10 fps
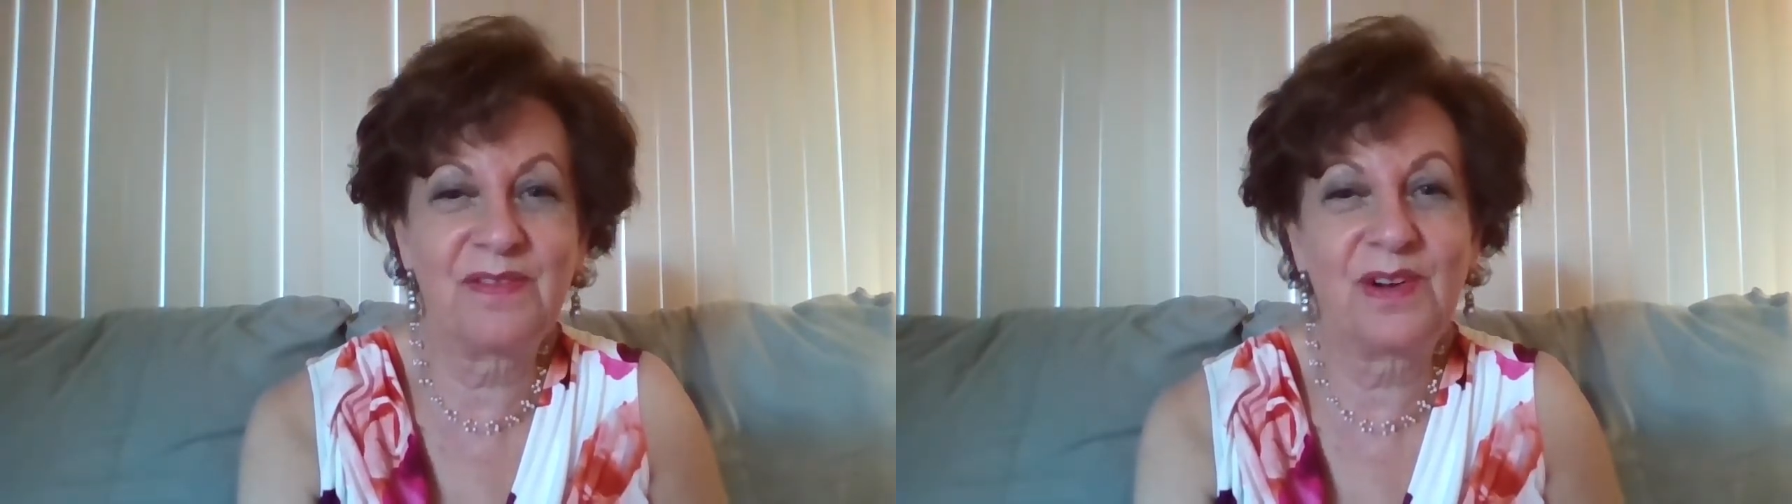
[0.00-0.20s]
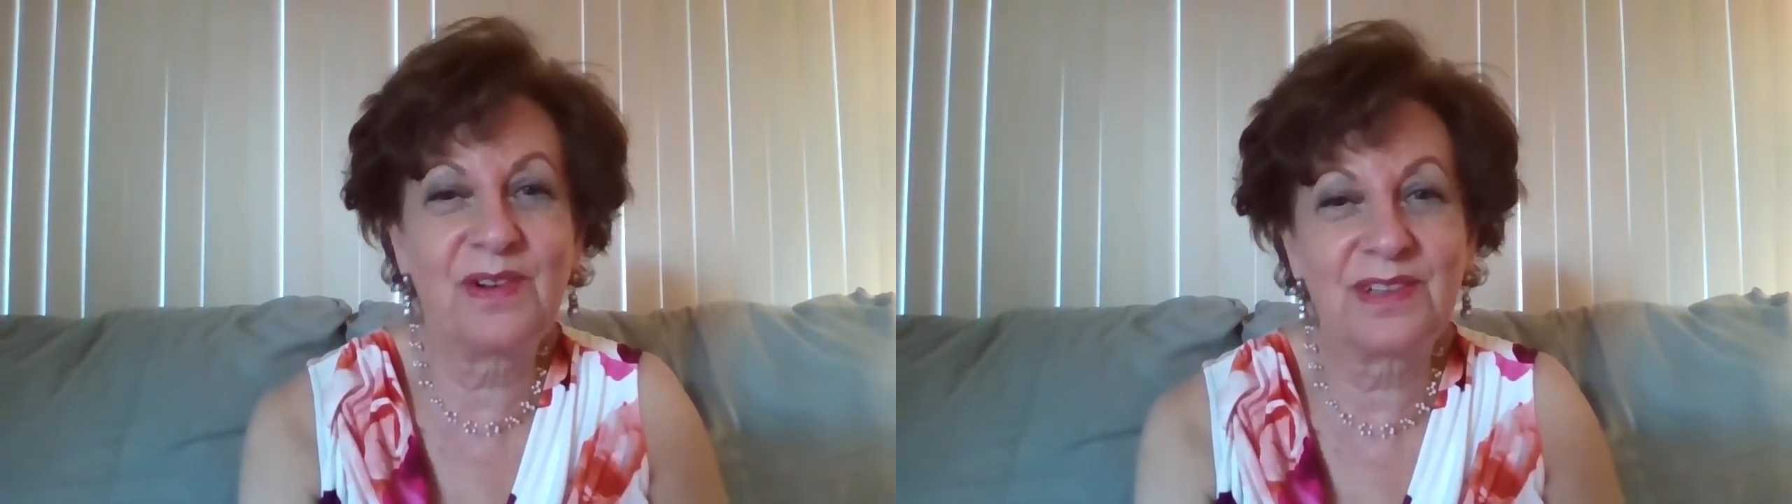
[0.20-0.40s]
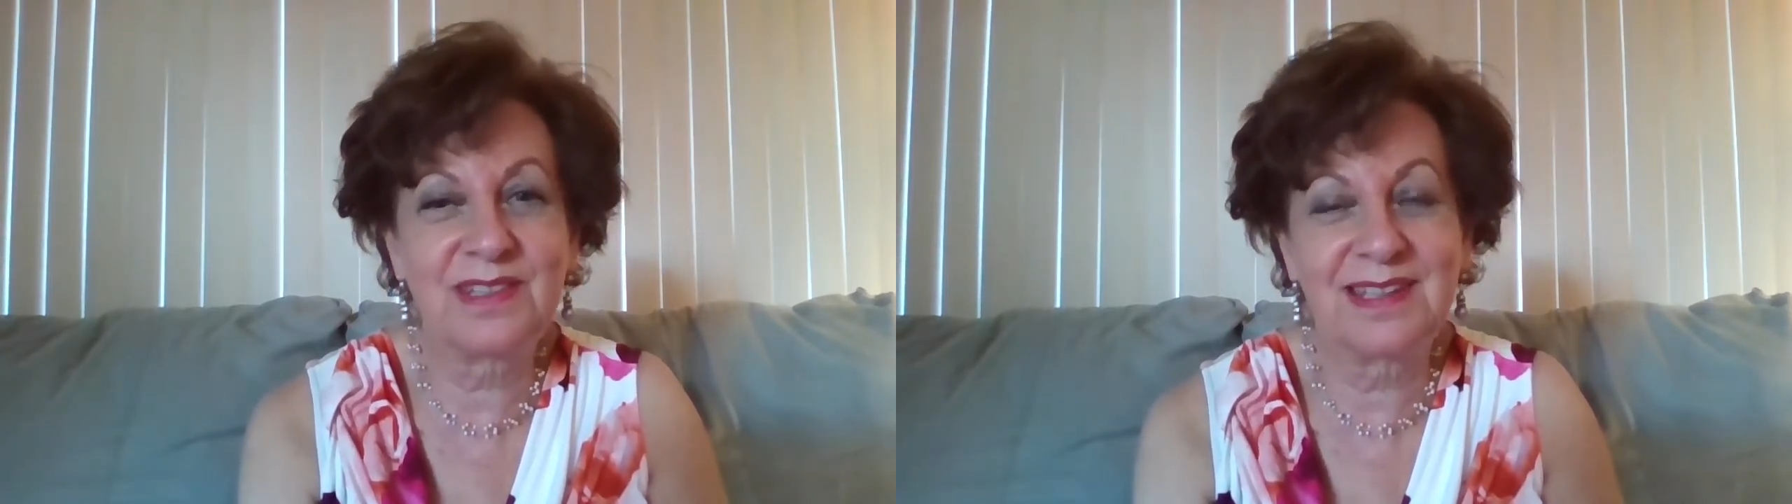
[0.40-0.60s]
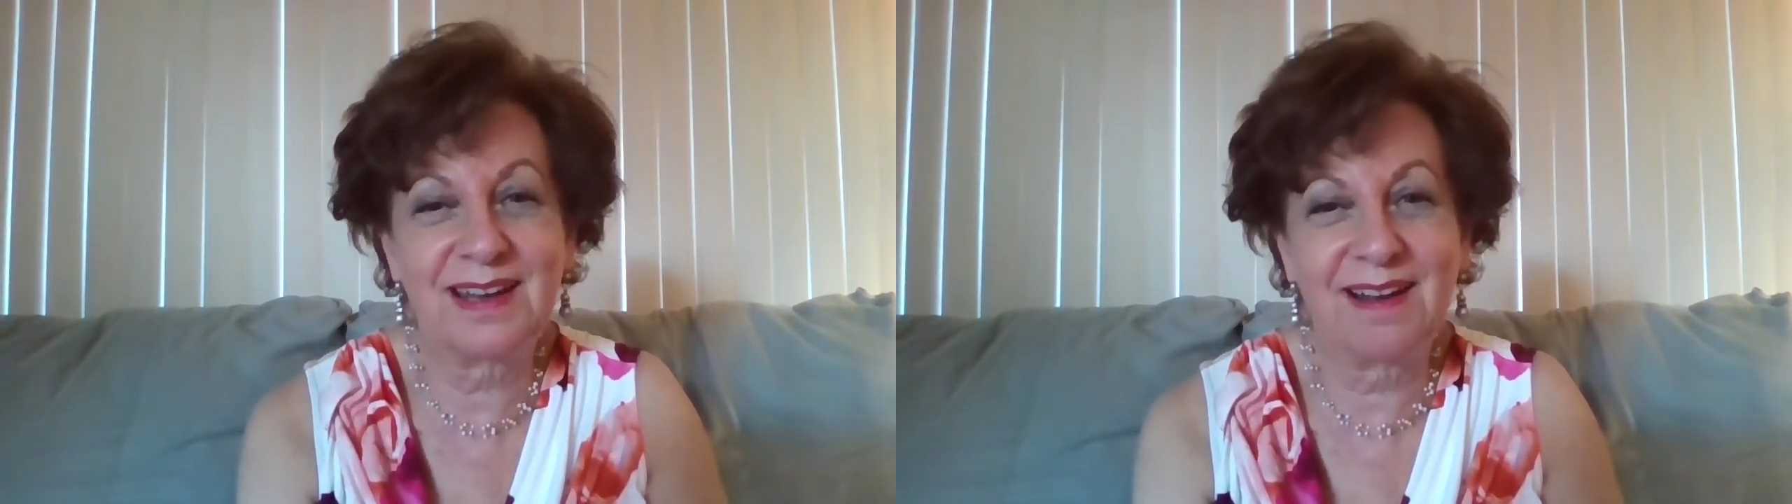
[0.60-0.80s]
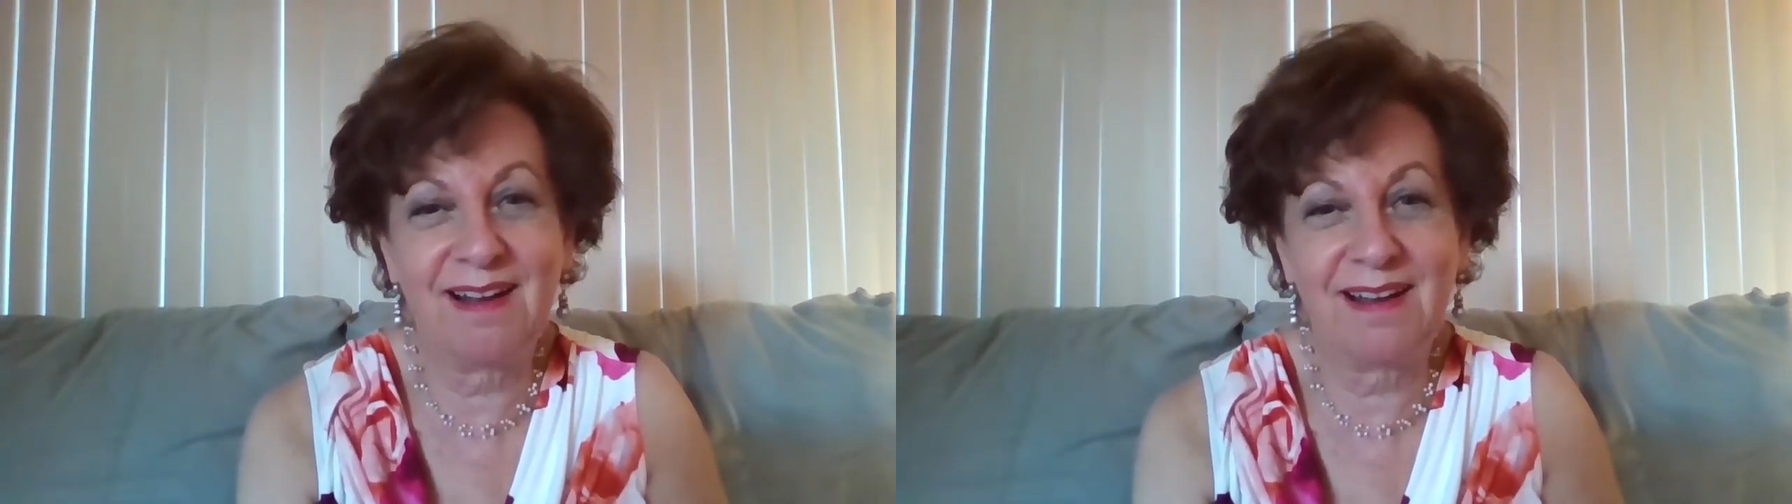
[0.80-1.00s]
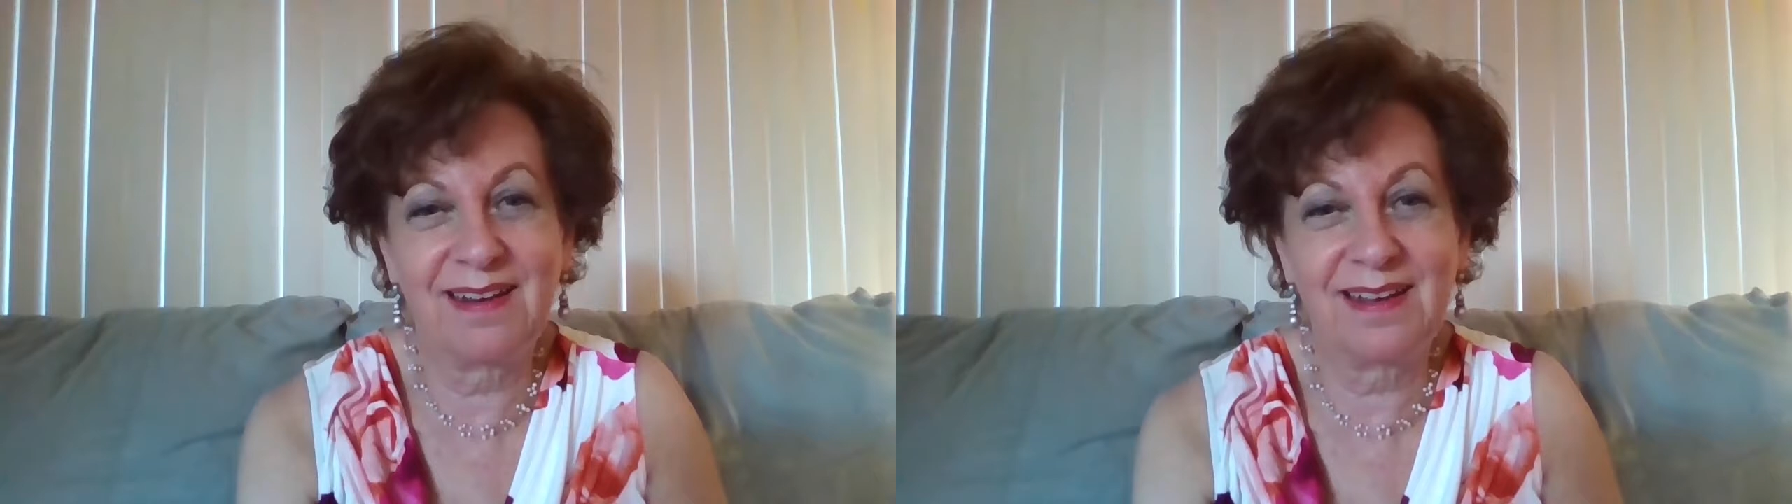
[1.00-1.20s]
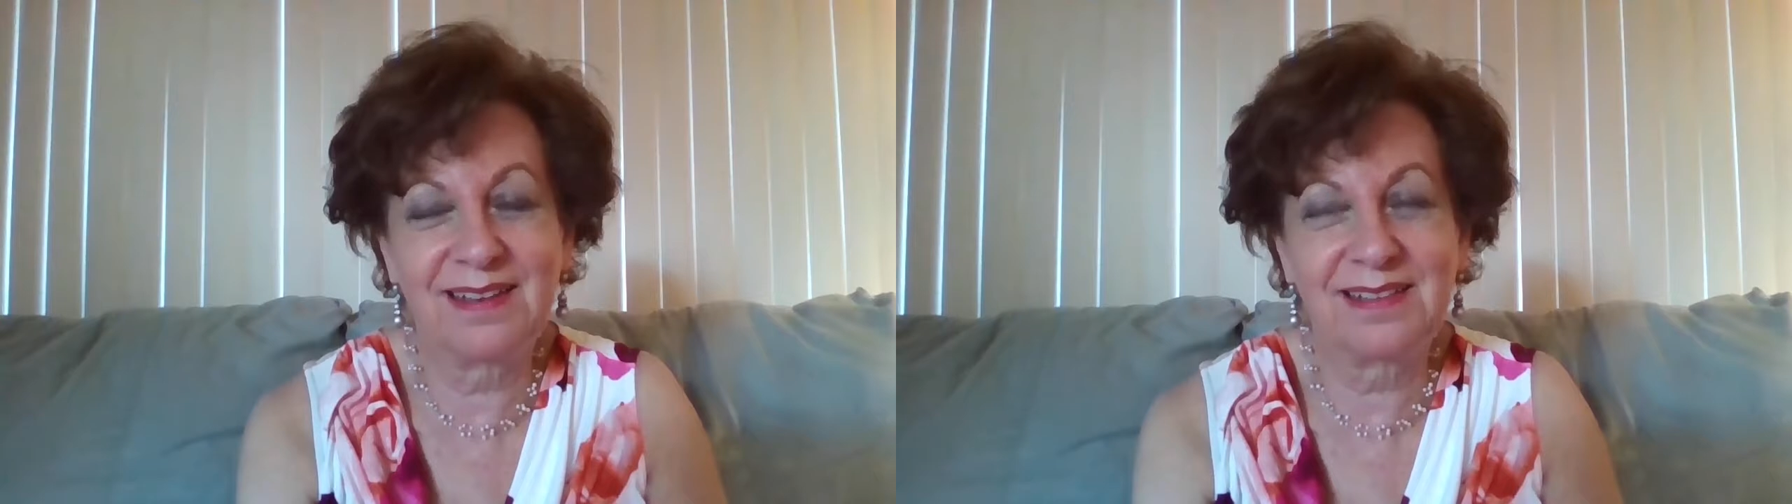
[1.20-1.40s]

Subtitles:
focusing on it.